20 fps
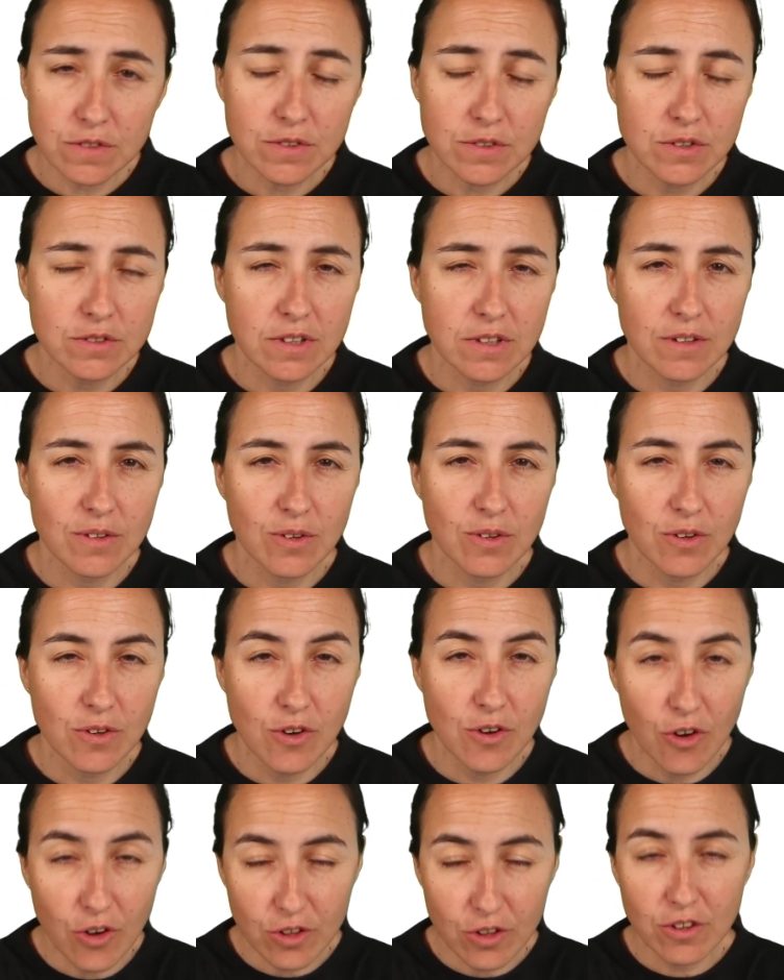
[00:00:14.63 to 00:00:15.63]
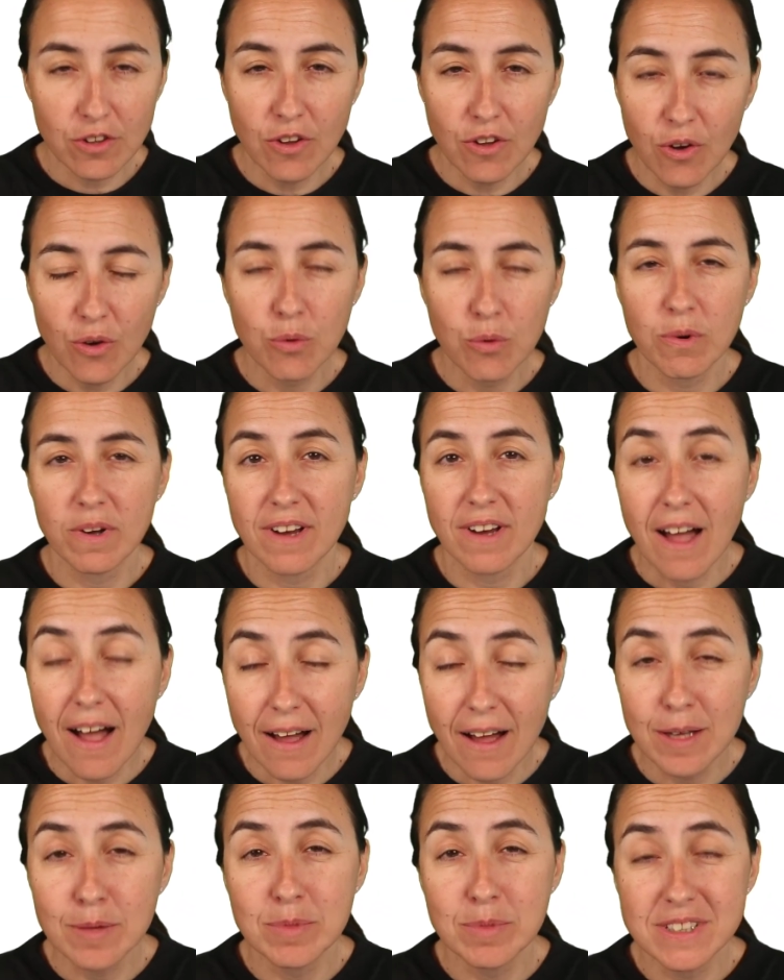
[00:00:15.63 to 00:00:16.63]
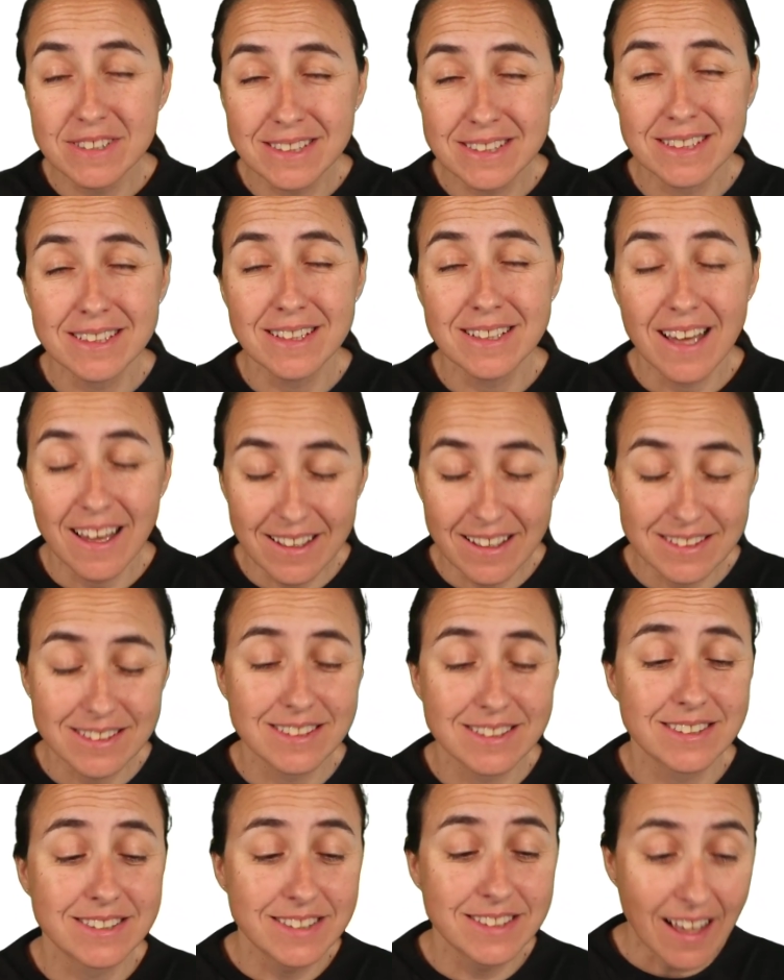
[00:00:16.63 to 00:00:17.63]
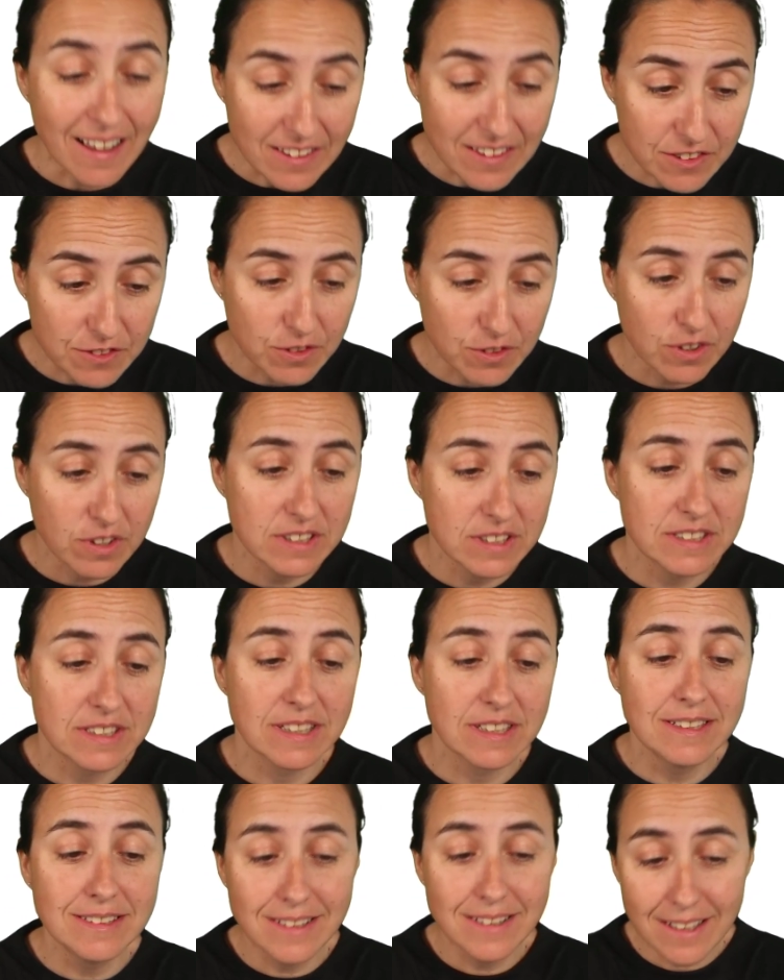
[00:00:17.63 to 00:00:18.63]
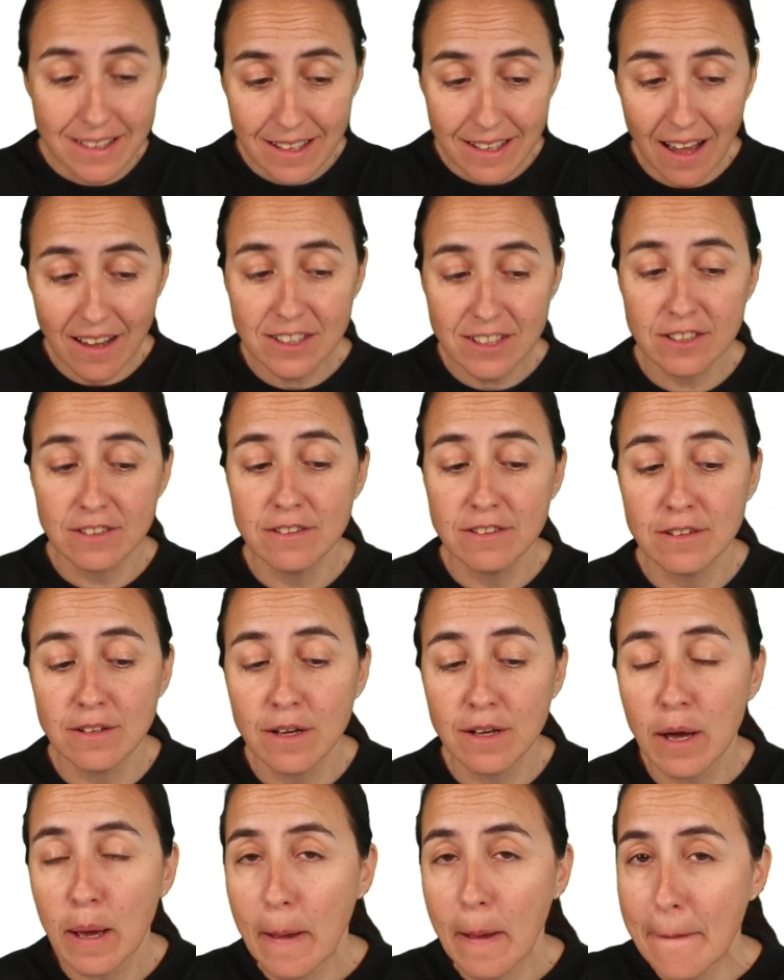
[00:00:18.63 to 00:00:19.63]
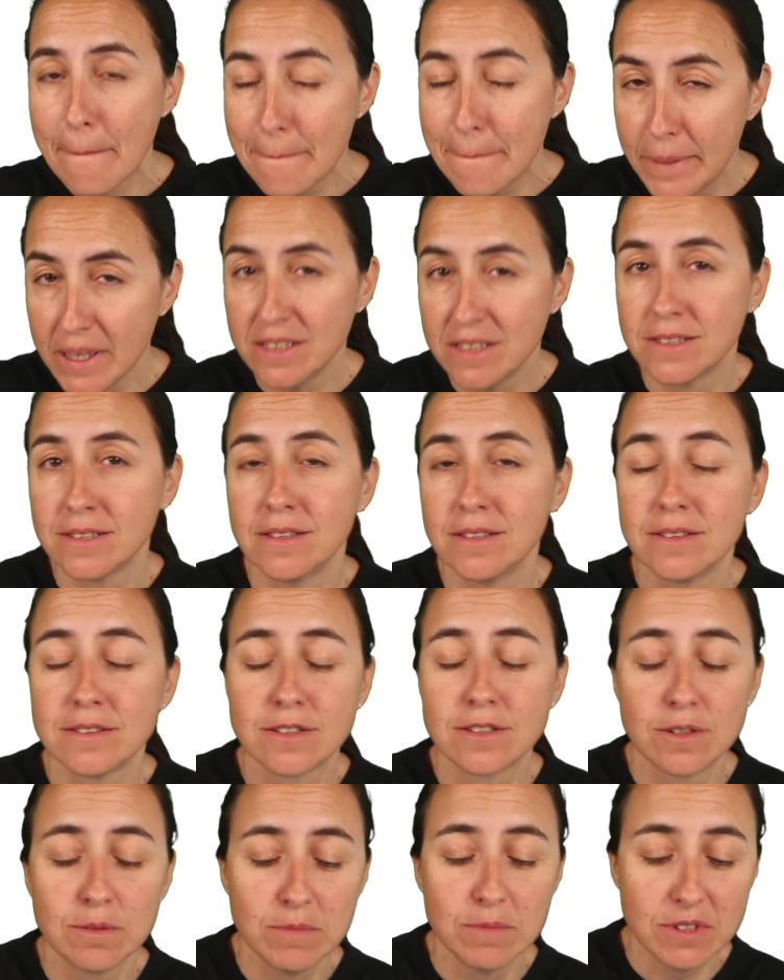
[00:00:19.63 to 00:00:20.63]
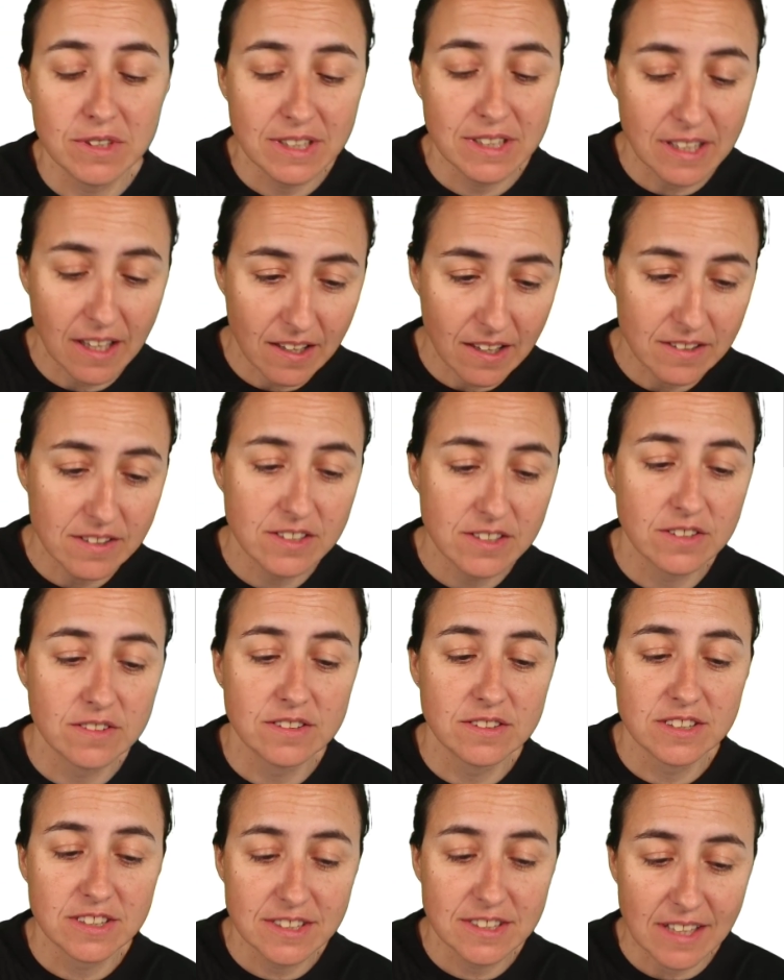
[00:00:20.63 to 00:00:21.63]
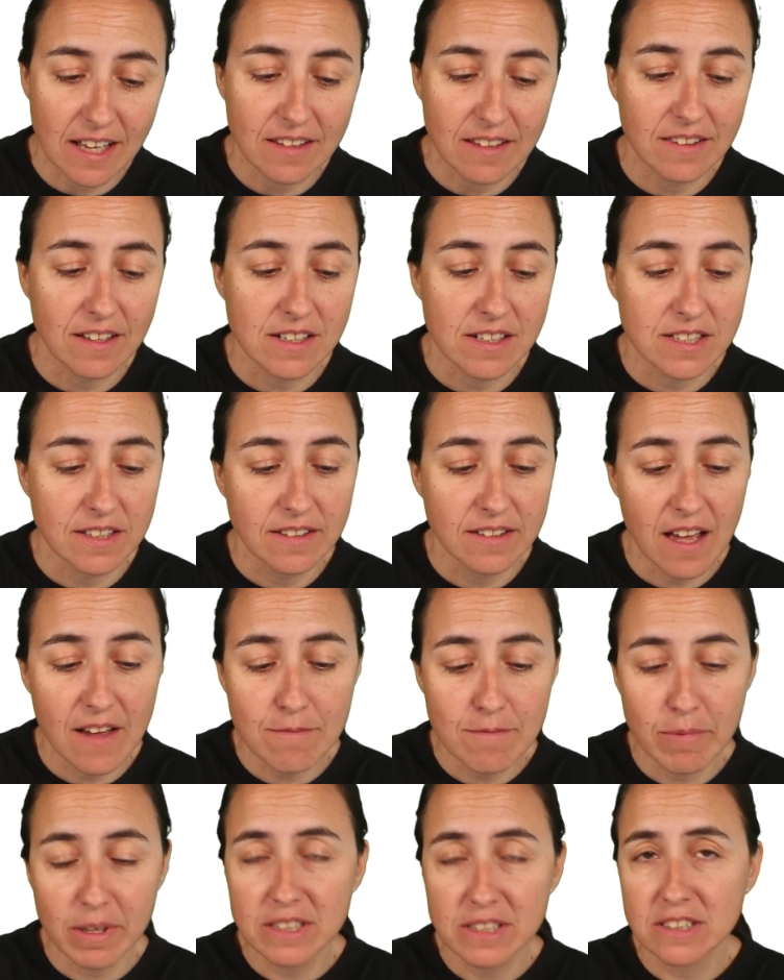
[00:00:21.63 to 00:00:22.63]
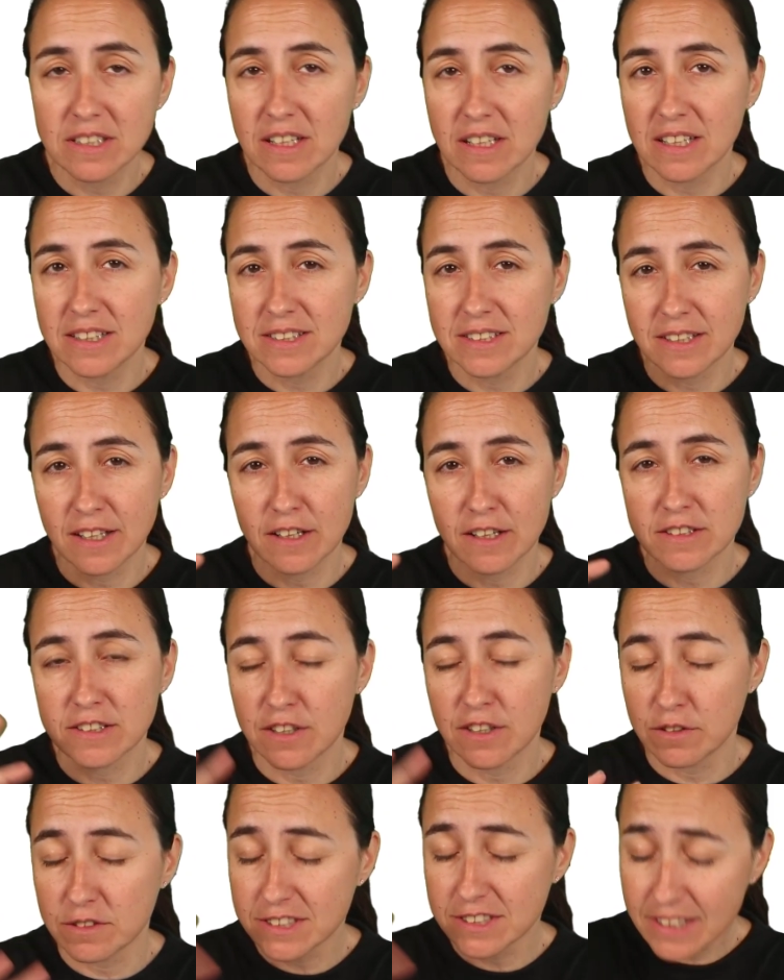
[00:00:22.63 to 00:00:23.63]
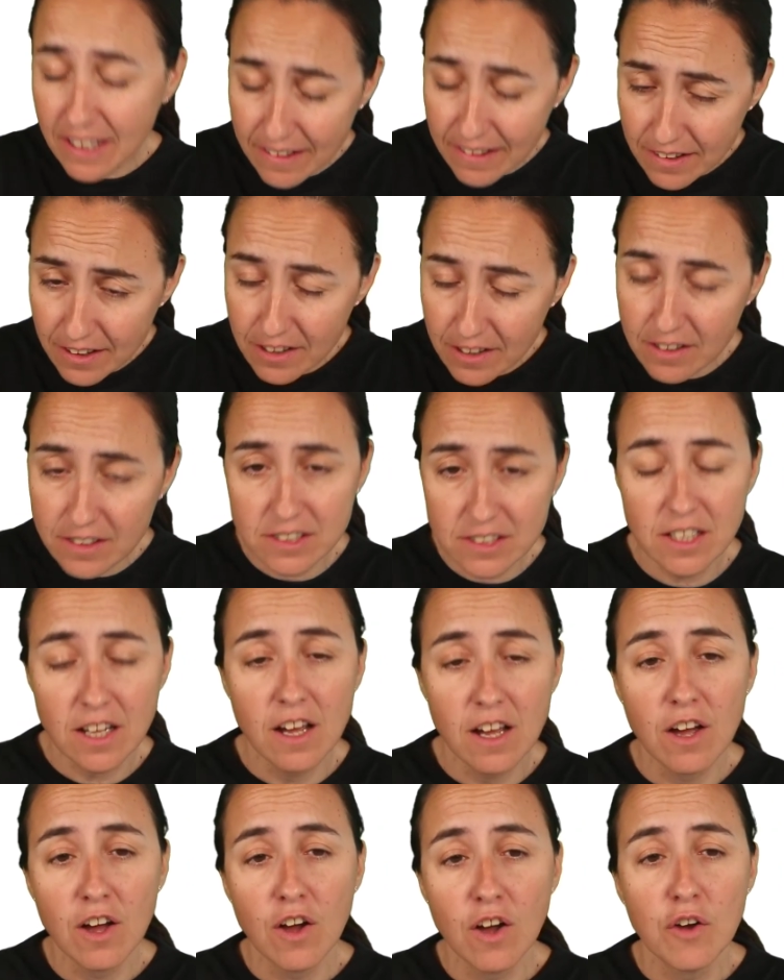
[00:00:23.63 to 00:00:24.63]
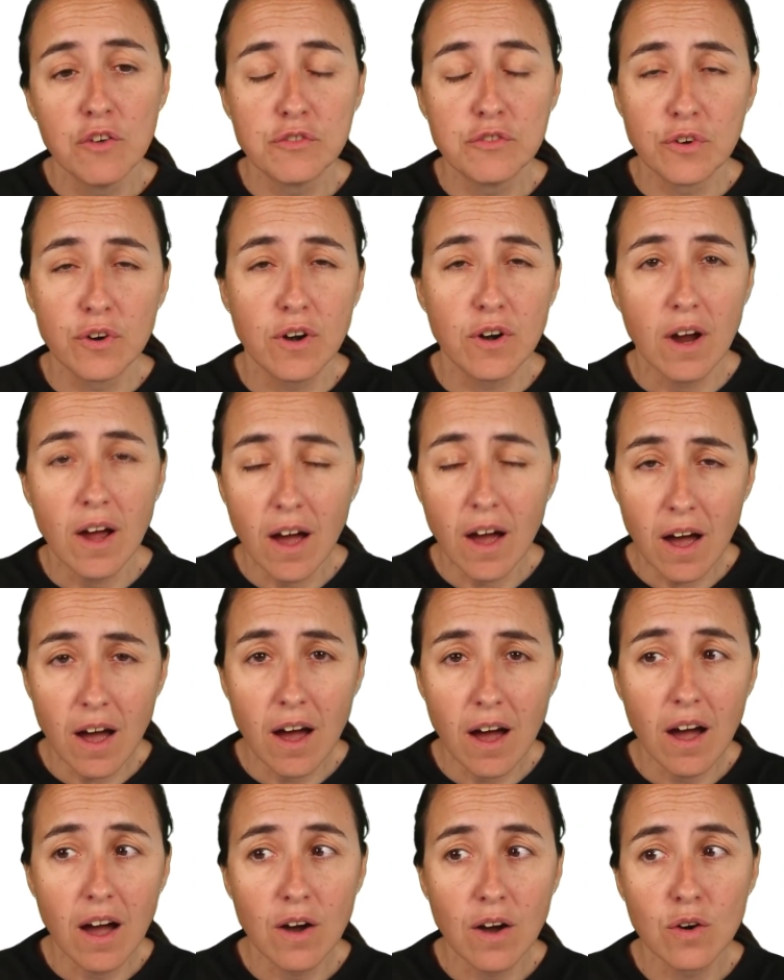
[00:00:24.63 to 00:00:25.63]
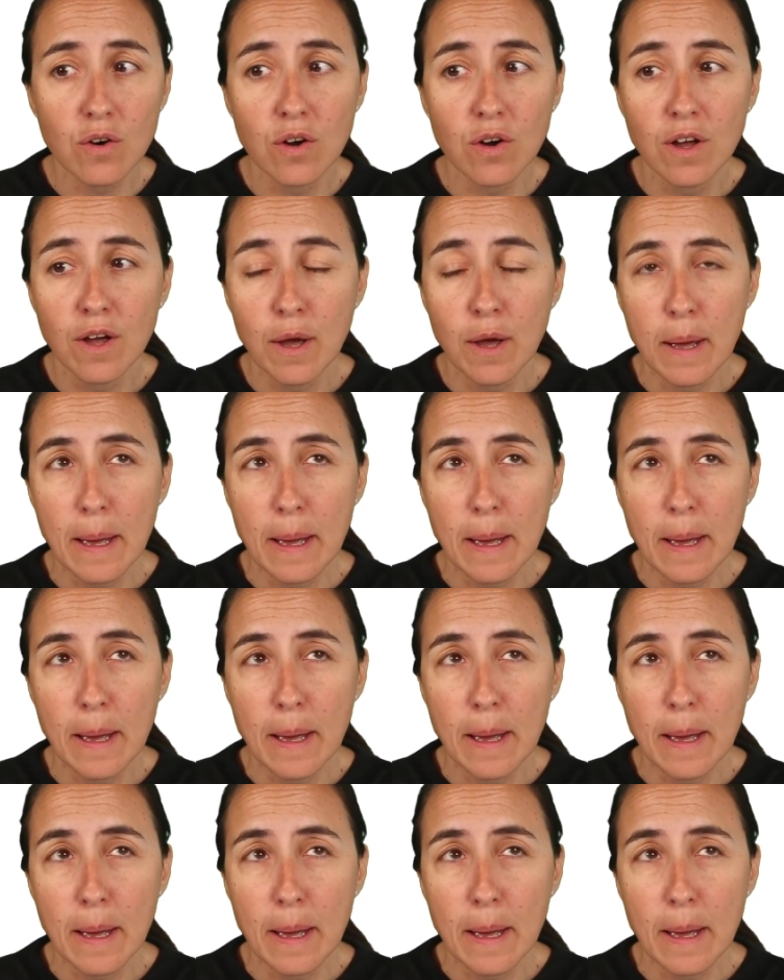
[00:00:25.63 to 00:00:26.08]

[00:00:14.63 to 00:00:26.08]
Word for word: of you that do not know what IBCS stands for, is International Business Communication Standards. And they have basically set a set of standards for how